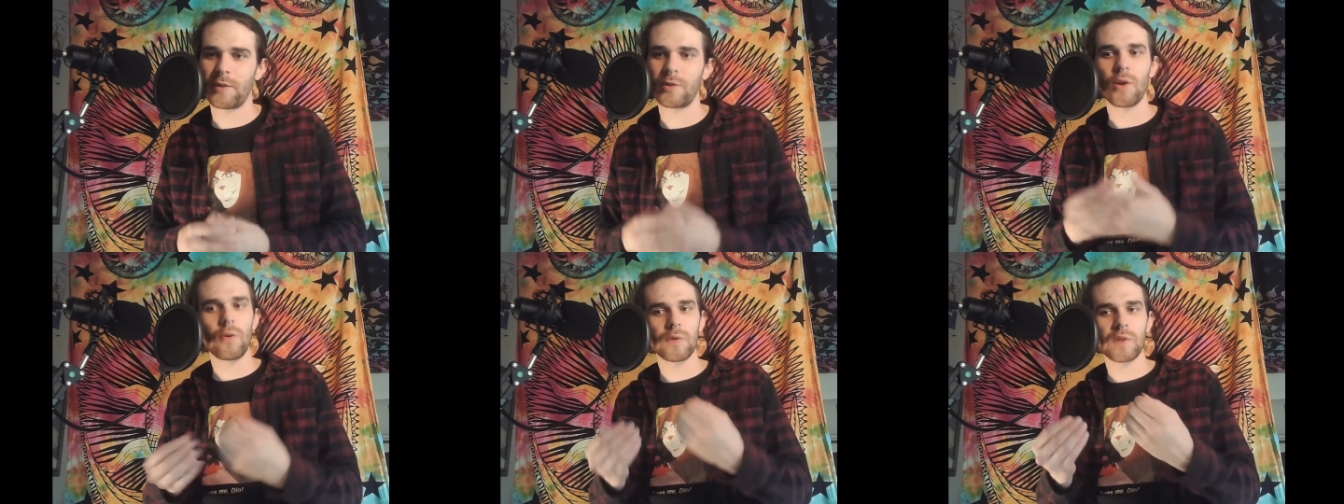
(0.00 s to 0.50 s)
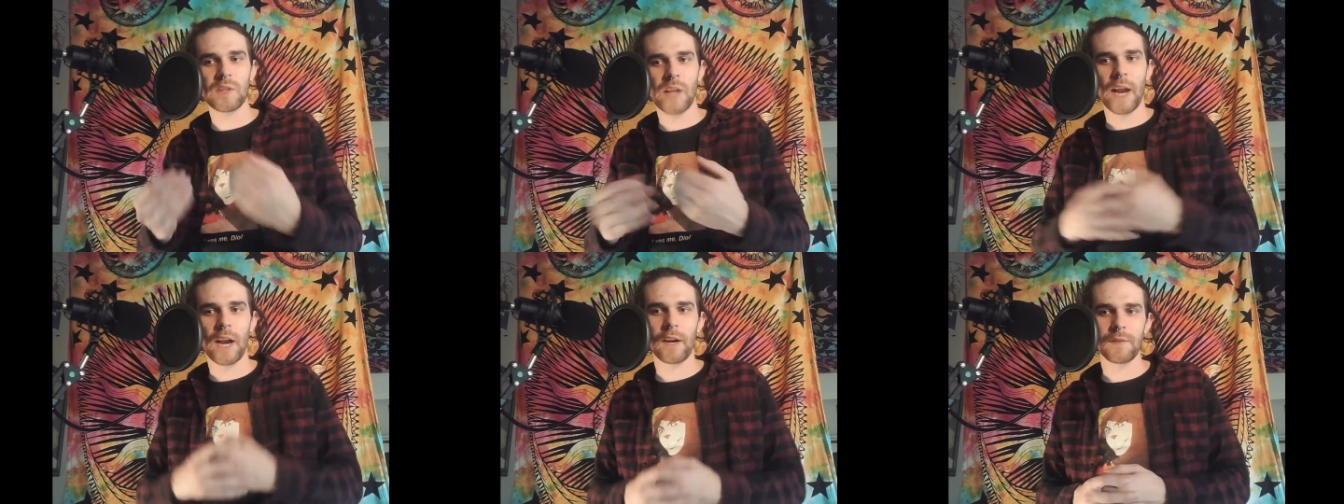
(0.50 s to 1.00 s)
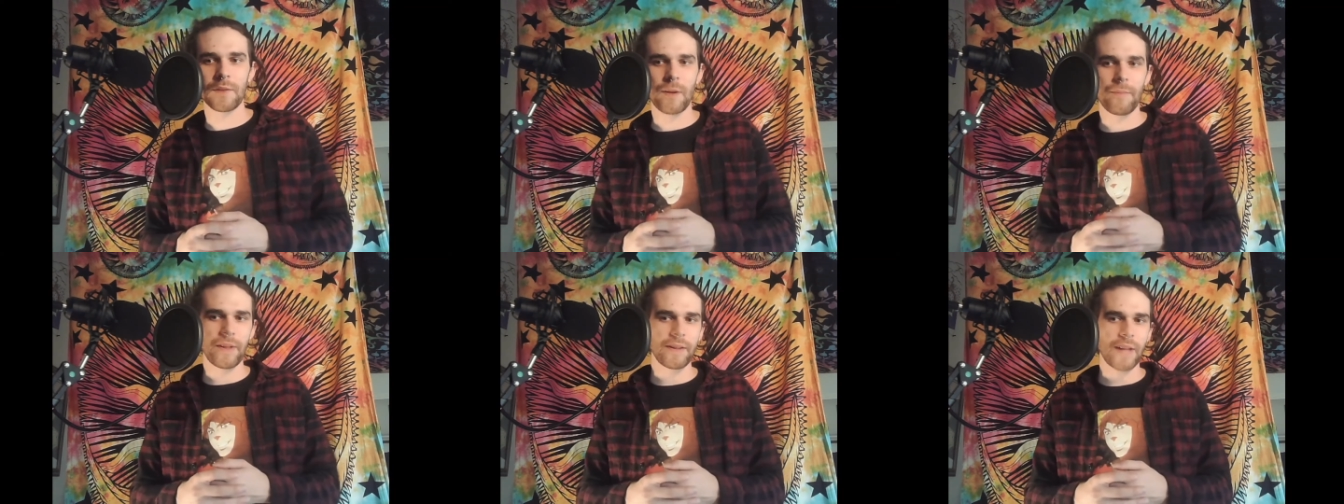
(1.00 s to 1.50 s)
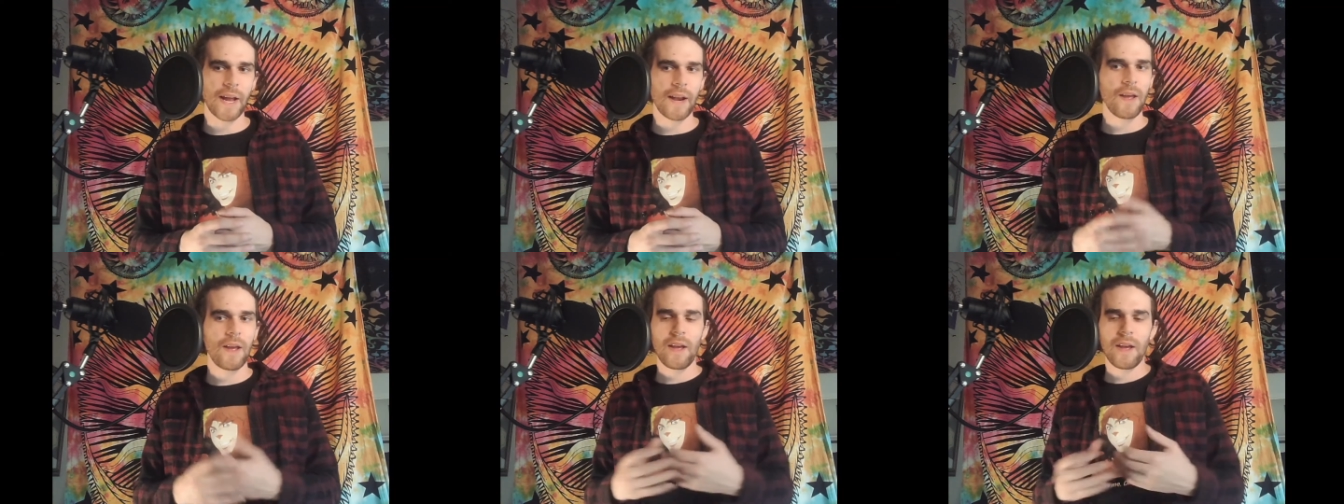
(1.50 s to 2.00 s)
so scared of something that
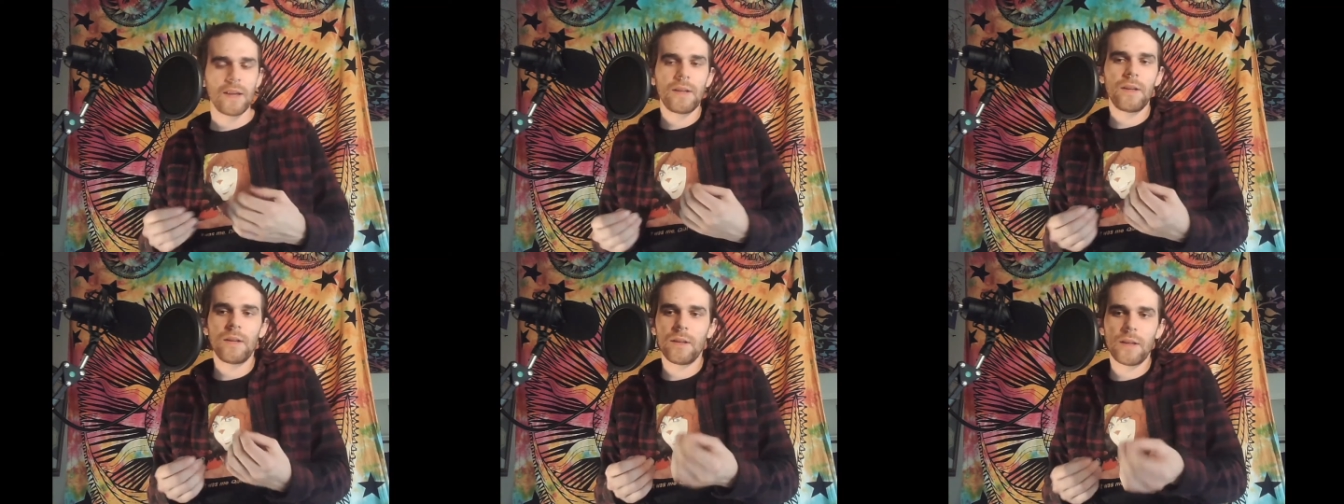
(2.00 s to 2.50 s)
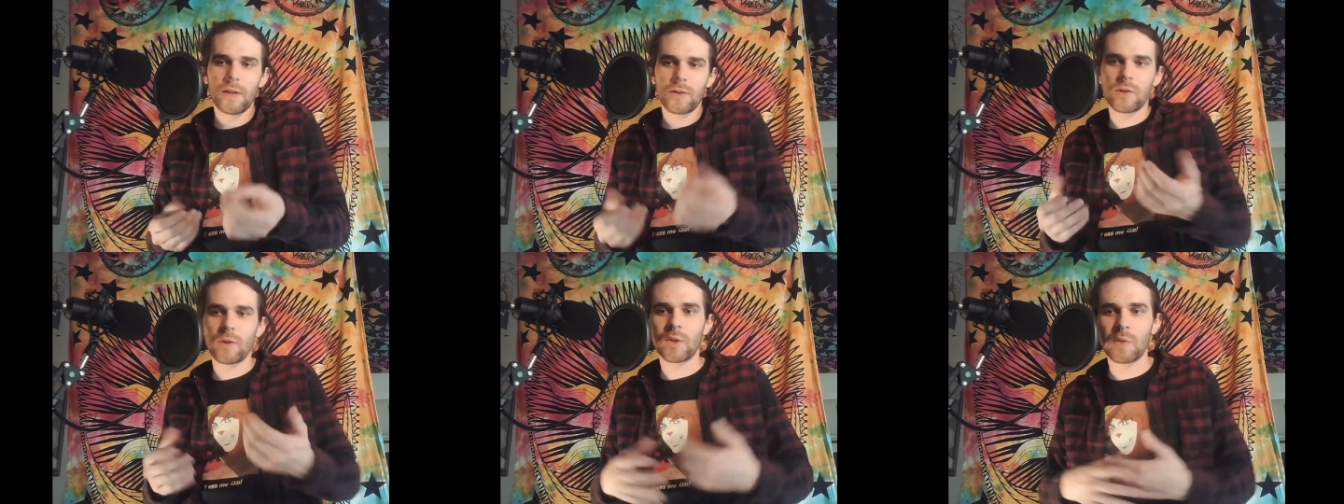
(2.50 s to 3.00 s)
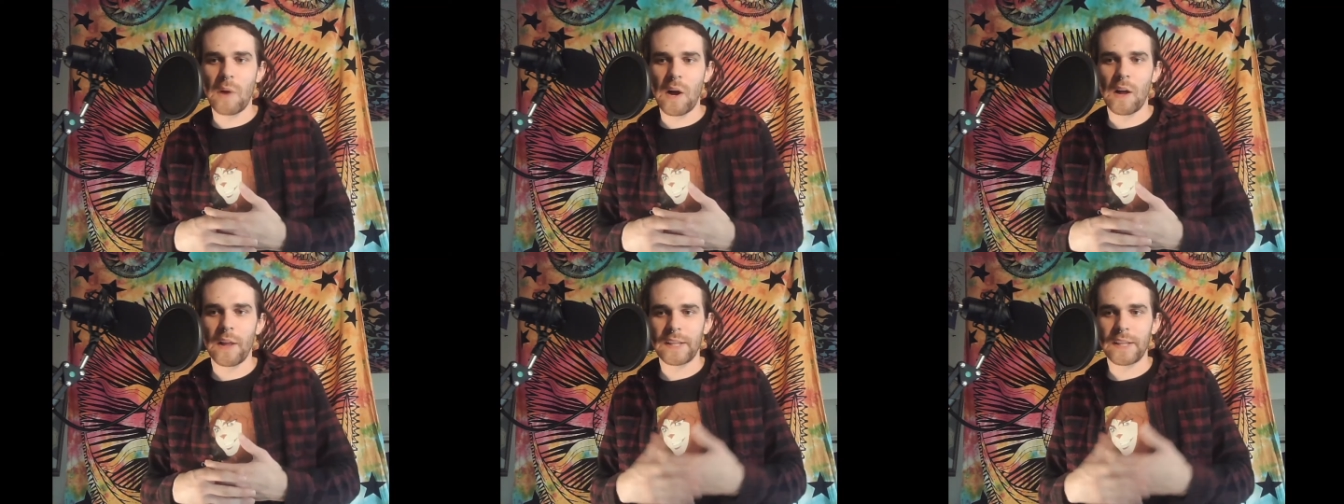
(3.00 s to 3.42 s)
is so small.